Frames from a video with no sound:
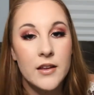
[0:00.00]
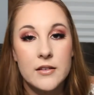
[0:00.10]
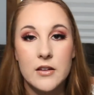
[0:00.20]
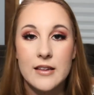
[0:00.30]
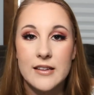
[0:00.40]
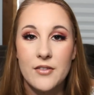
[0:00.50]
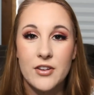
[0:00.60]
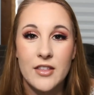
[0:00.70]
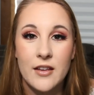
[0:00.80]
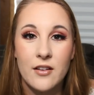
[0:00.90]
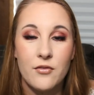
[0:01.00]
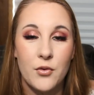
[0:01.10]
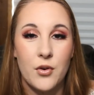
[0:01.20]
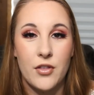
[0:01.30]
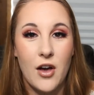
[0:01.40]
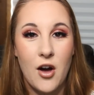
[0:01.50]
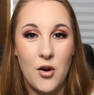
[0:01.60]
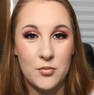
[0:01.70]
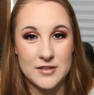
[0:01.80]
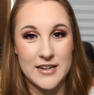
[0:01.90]
So that's everything for the
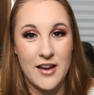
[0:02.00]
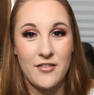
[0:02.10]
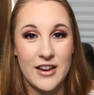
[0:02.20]
home stuff.